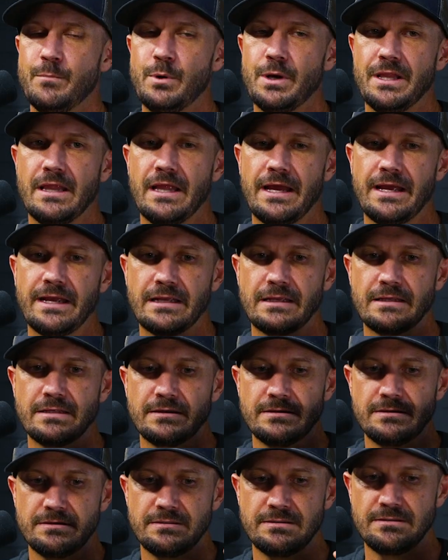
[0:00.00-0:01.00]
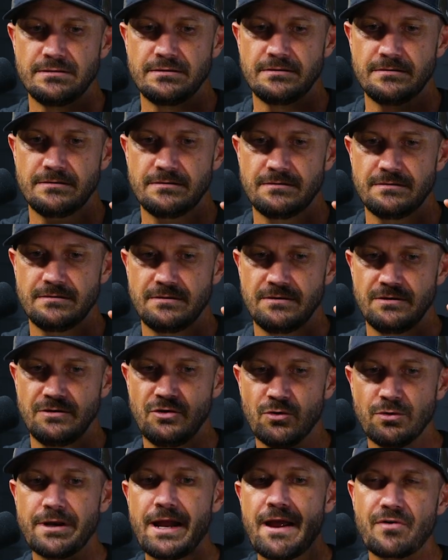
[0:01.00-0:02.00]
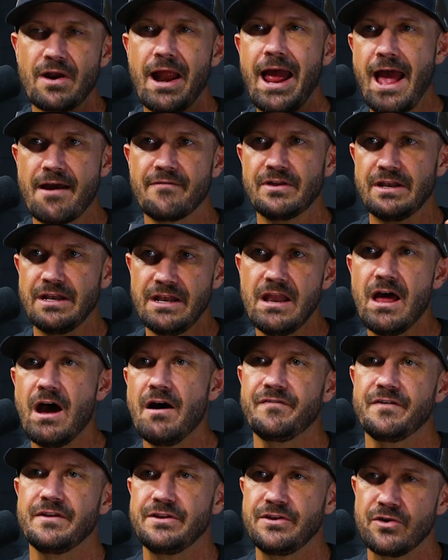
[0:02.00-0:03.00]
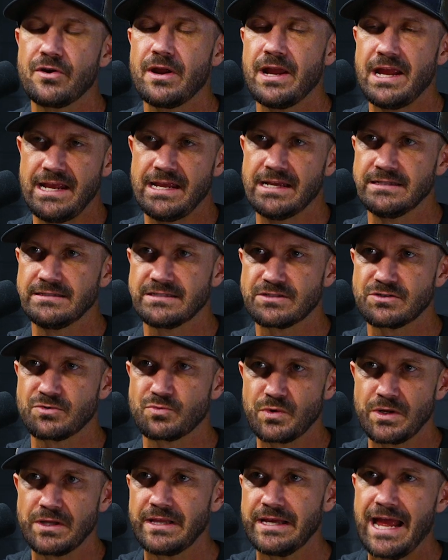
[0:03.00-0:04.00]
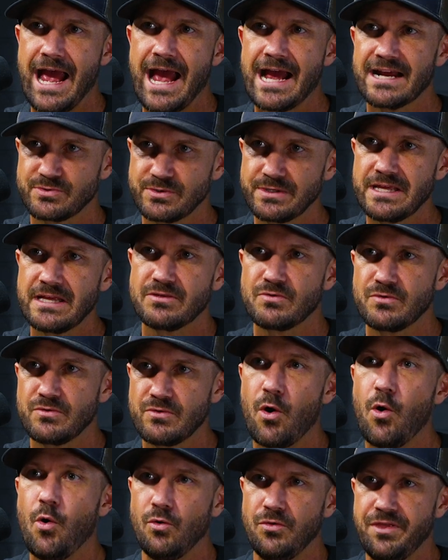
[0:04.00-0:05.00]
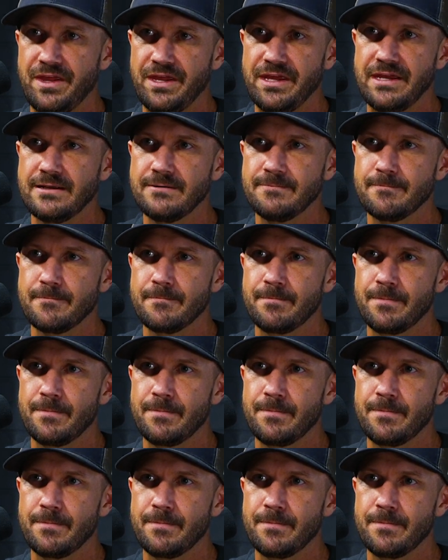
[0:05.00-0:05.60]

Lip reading: But you'll never have enough in your hands to really actually get through the whole thing